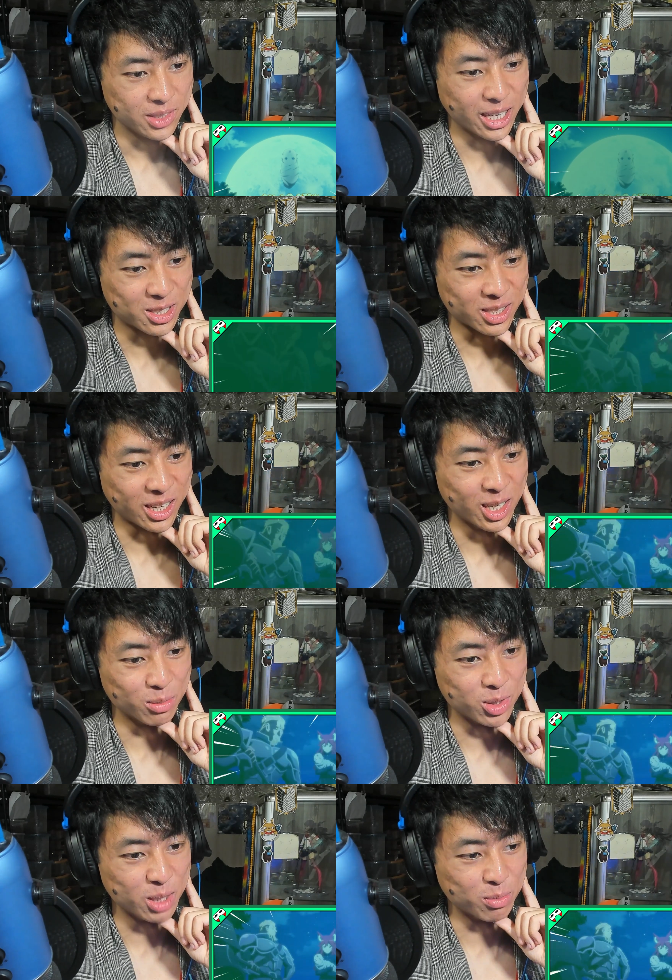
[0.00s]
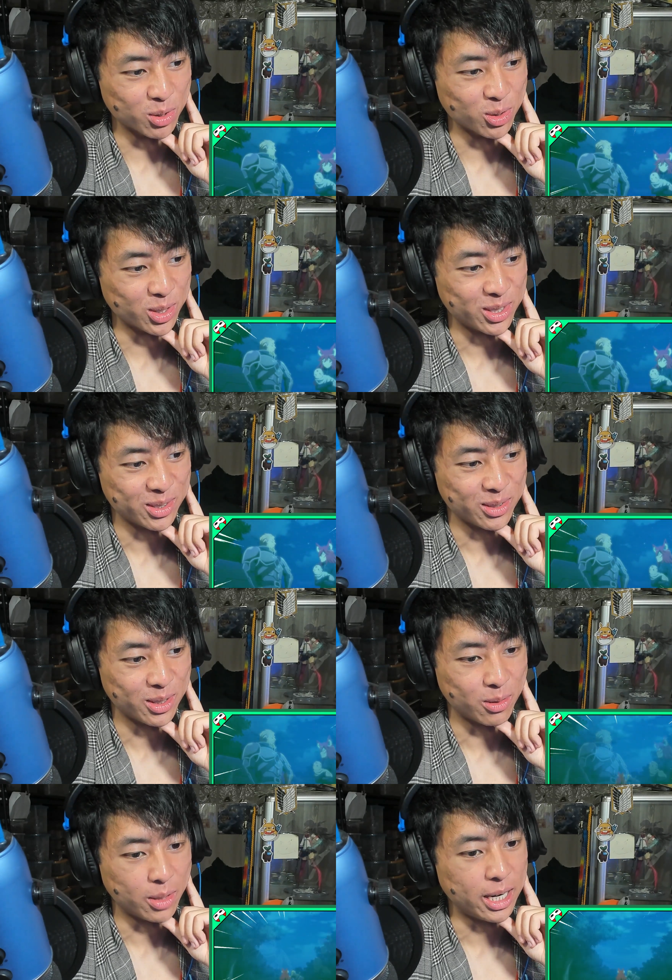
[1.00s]
yes, I am the Demon Lord.
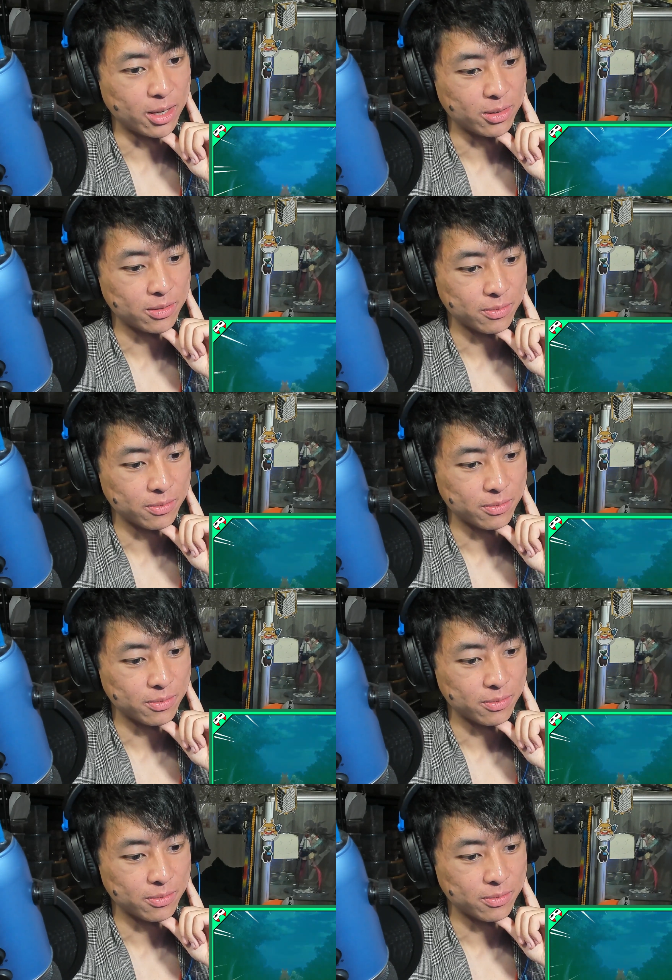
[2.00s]
Oh, wow.